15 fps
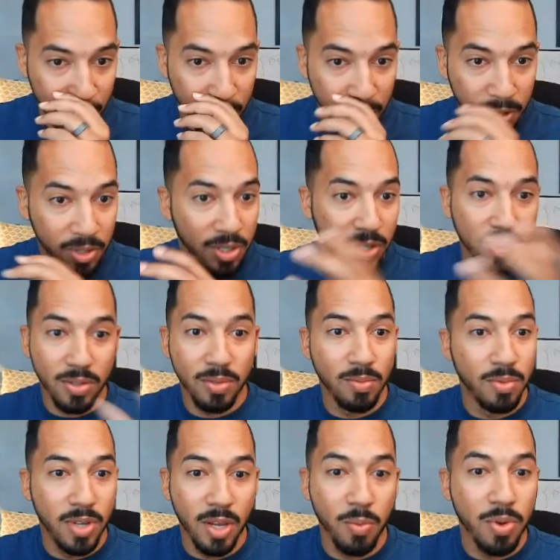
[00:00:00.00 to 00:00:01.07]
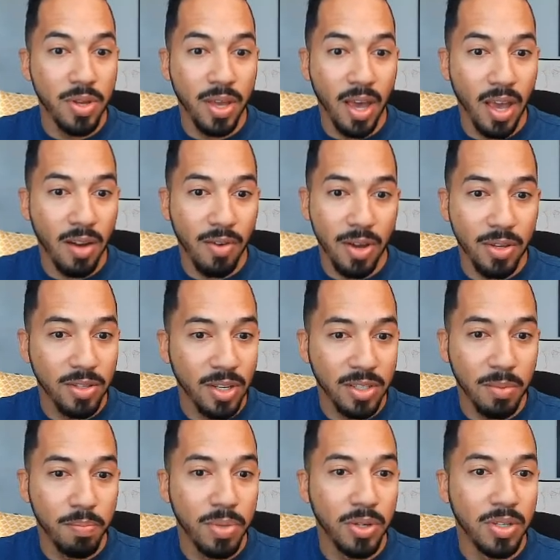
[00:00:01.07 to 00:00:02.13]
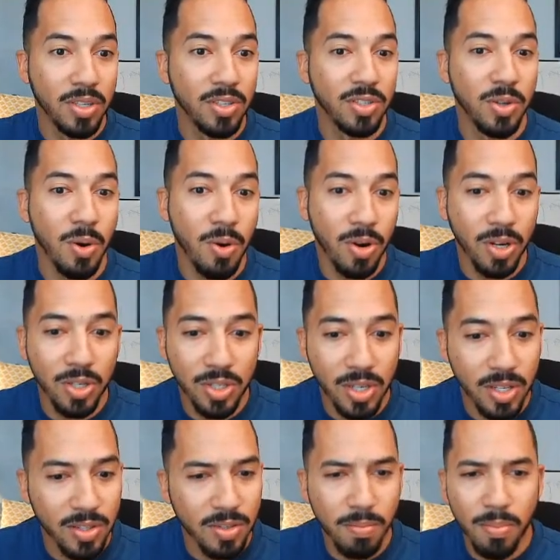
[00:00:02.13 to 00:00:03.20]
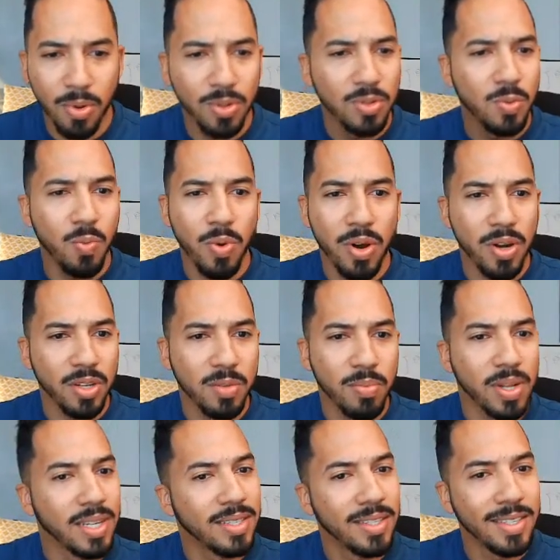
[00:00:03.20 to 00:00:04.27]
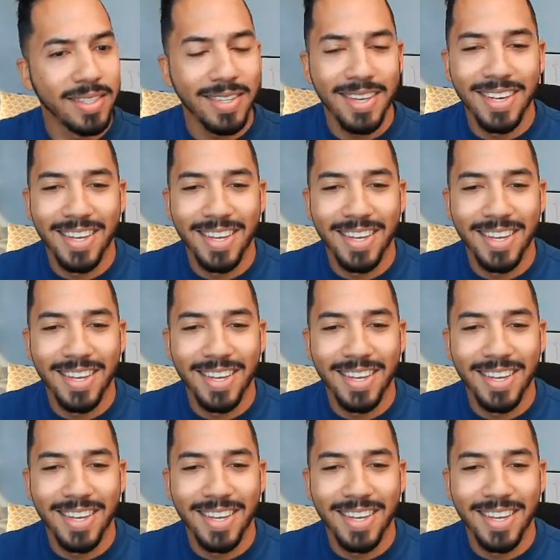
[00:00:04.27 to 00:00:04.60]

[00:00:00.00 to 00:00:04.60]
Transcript: you just did what you can, right? You start to build in storage in the most weirdest places.